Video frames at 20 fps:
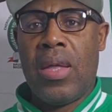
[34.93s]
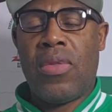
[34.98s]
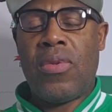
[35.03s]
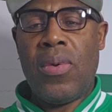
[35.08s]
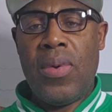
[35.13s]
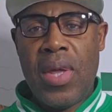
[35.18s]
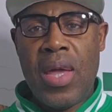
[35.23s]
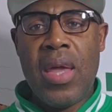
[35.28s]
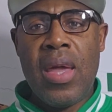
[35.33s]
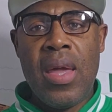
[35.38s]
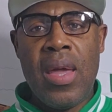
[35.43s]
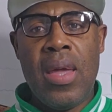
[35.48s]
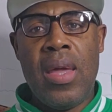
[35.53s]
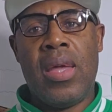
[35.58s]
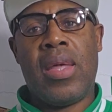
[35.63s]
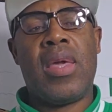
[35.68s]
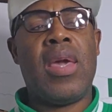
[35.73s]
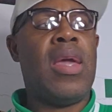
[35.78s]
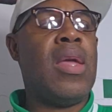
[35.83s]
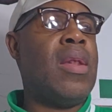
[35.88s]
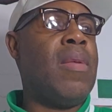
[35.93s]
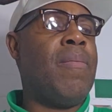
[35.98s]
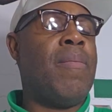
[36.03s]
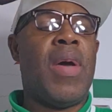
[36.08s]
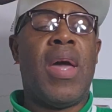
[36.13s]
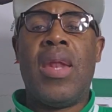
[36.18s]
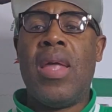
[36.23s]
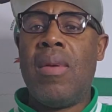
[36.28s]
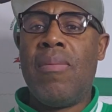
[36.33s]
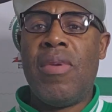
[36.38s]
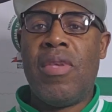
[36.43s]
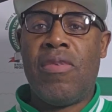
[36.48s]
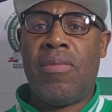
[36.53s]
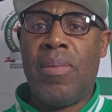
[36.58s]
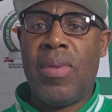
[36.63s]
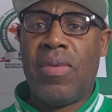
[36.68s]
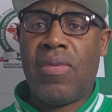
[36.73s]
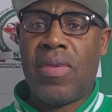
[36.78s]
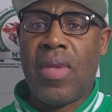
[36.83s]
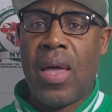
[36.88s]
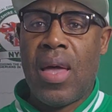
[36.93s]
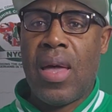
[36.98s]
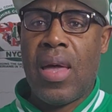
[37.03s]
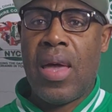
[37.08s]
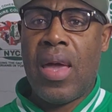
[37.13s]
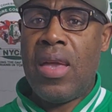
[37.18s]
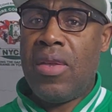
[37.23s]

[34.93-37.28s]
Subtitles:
Today, again, my name is Mr.